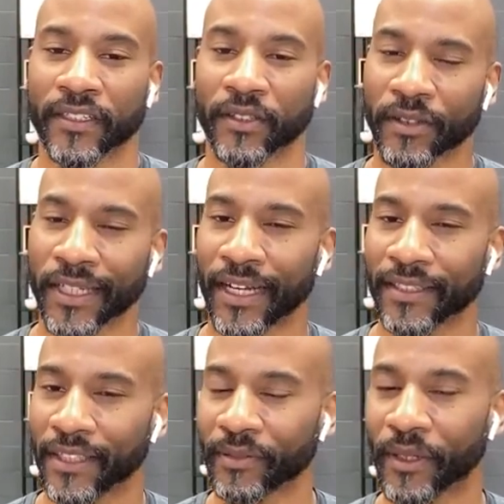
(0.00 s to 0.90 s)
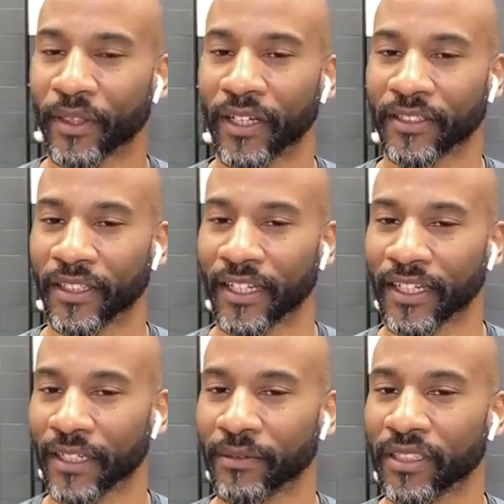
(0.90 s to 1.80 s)
So that's my thoughts on that.
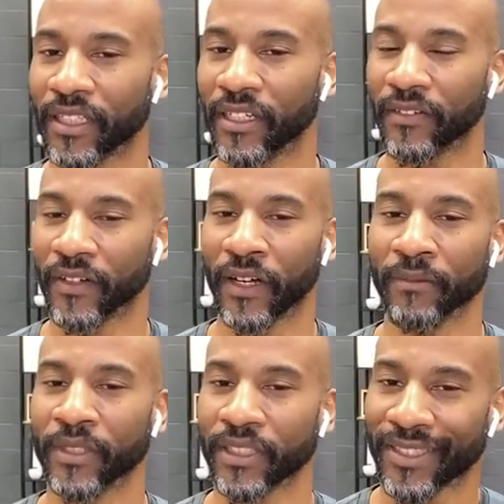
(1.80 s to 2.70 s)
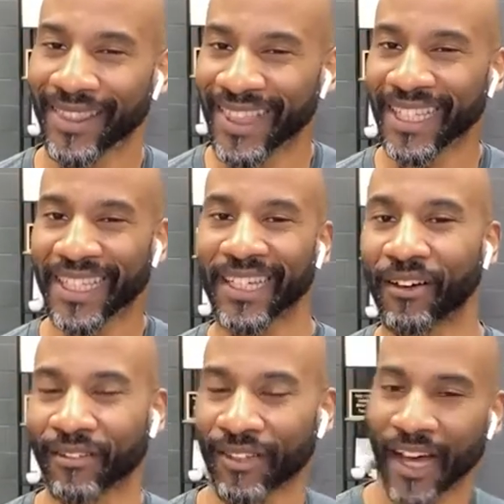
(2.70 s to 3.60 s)
Like, I'm just thinking
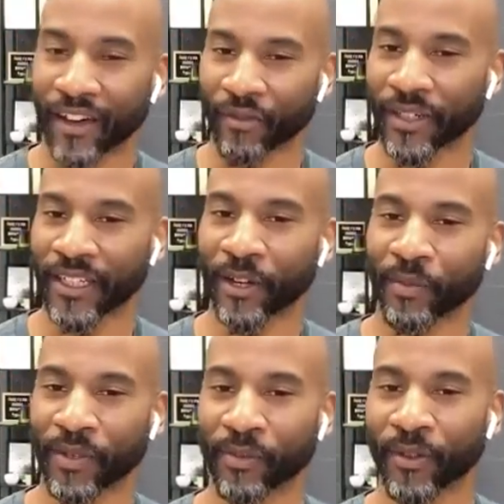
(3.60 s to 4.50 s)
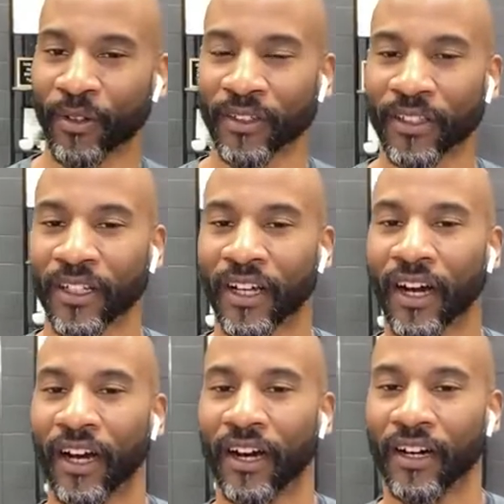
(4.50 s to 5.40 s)
out loud right now, people,
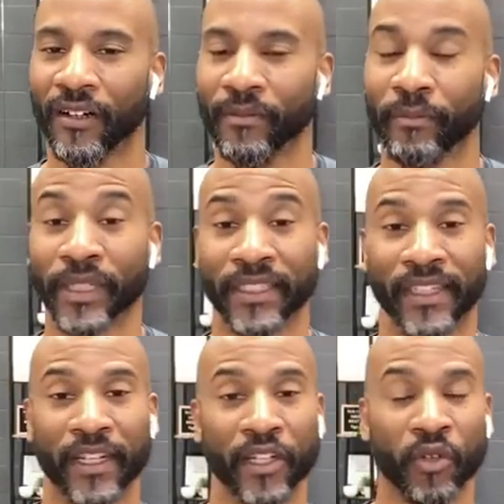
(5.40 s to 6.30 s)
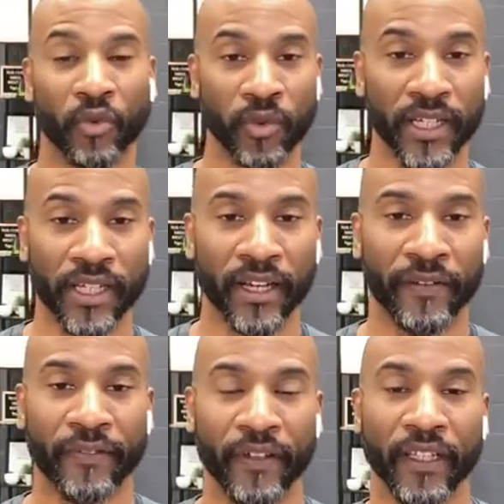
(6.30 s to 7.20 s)
because I agree. I
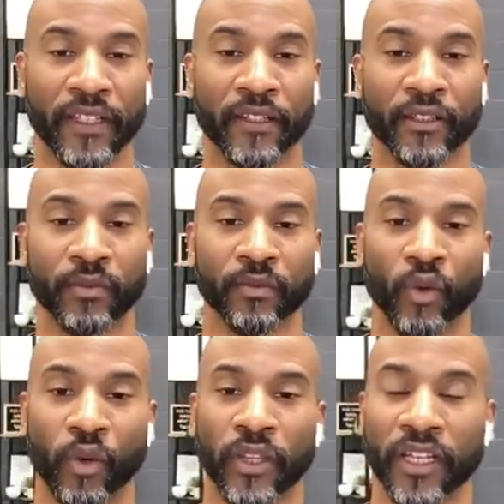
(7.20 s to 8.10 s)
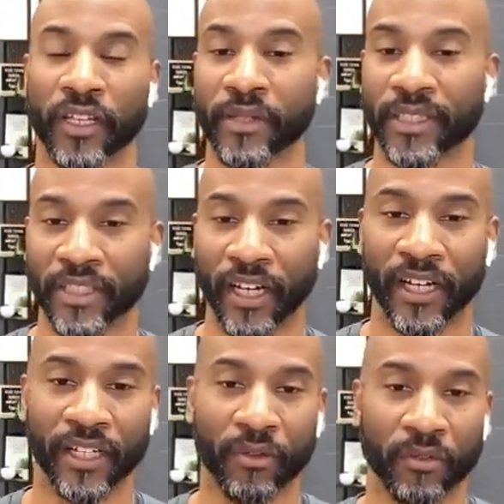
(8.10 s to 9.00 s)
feel like there's more that can be
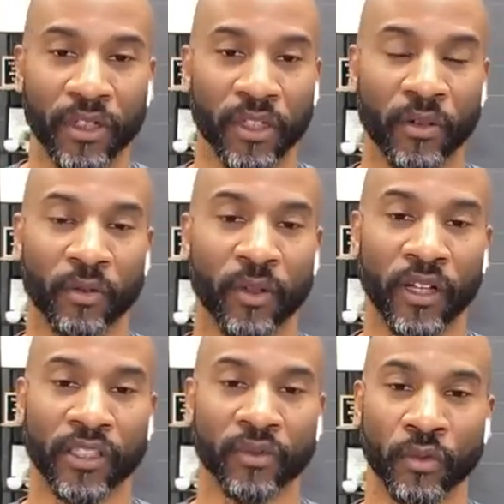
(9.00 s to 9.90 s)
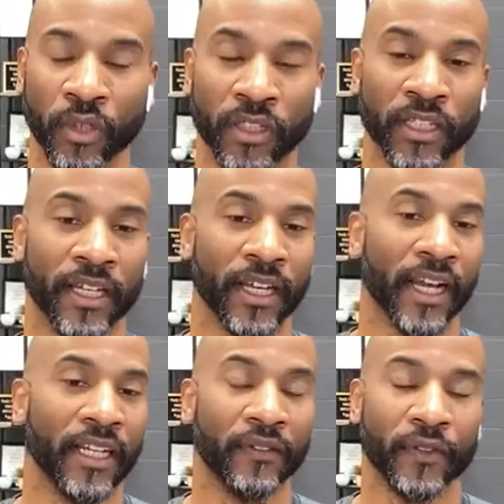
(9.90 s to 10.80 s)
done with our Pilates work.
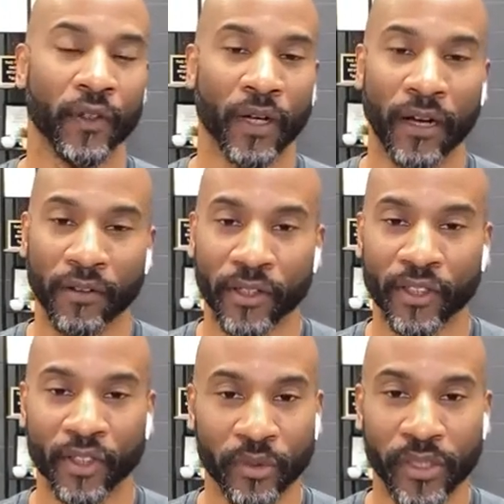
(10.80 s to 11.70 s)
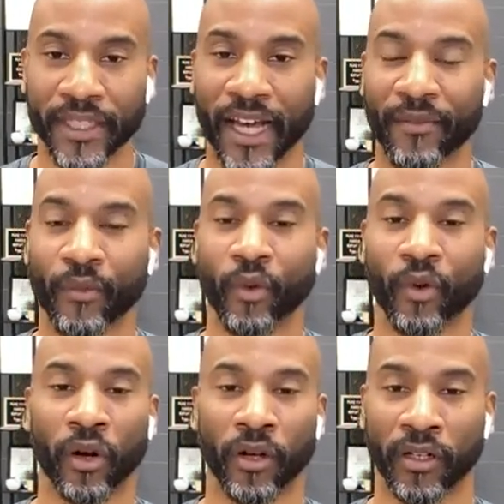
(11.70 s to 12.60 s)
And if you're out there doing that
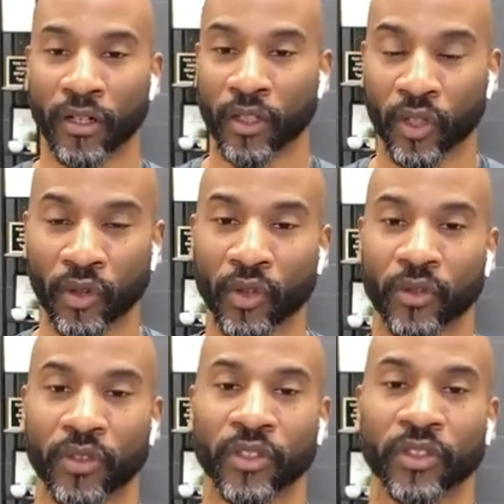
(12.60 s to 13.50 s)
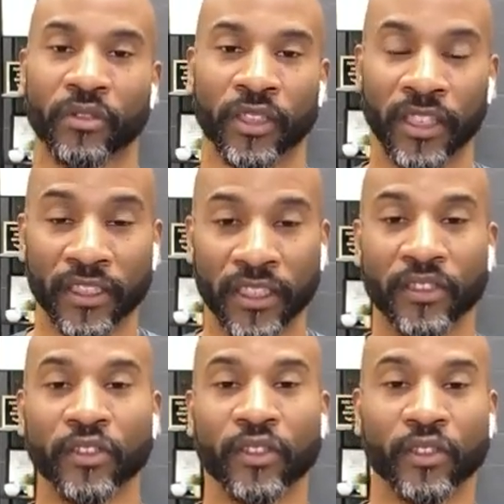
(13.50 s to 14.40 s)
more, kudos to you.
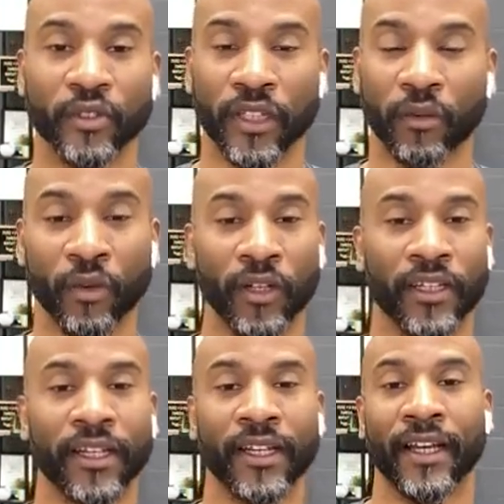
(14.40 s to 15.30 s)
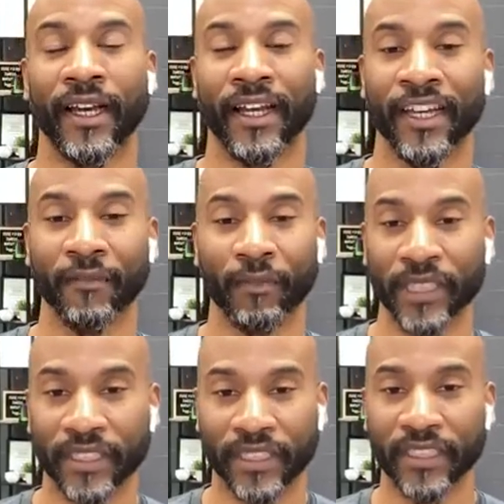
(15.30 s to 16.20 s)
Continue to do that work and be
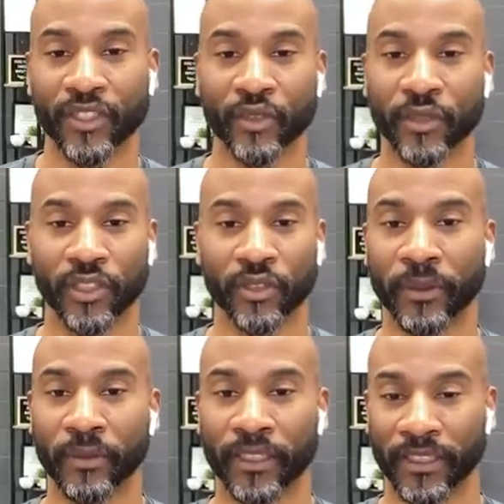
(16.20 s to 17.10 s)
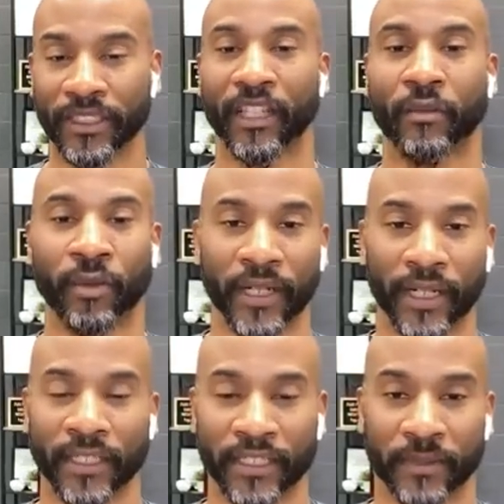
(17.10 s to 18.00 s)
seen doing it so people can celebrate
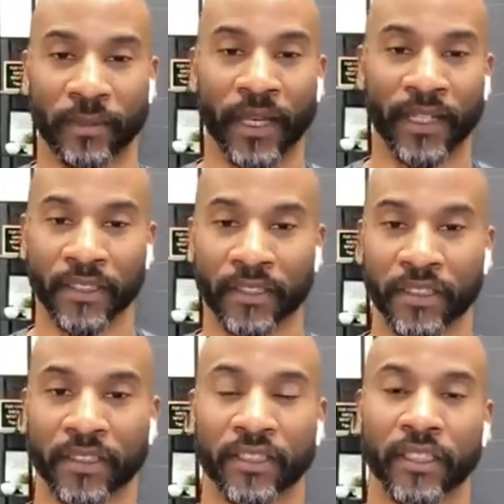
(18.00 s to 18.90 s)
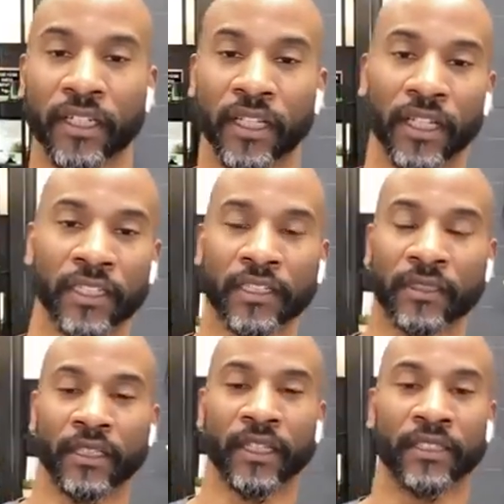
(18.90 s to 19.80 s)
and expand and just
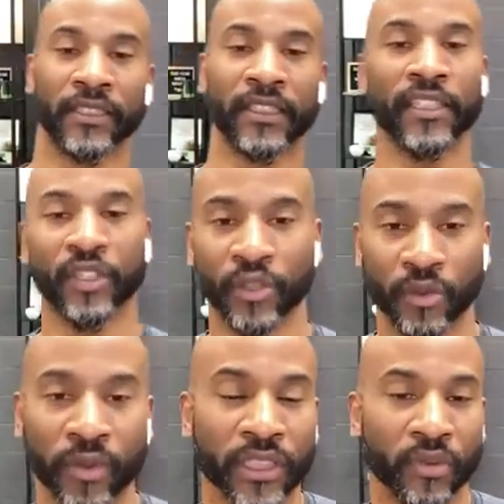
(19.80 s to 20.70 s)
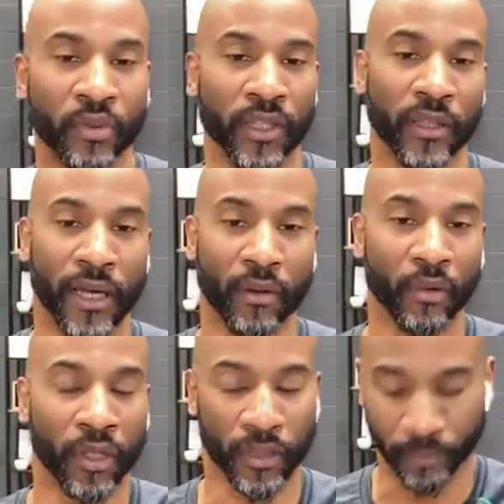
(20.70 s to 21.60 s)
extend your reach with that
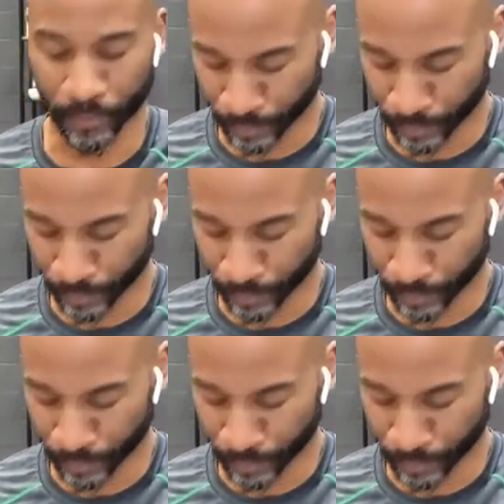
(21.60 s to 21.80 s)
work.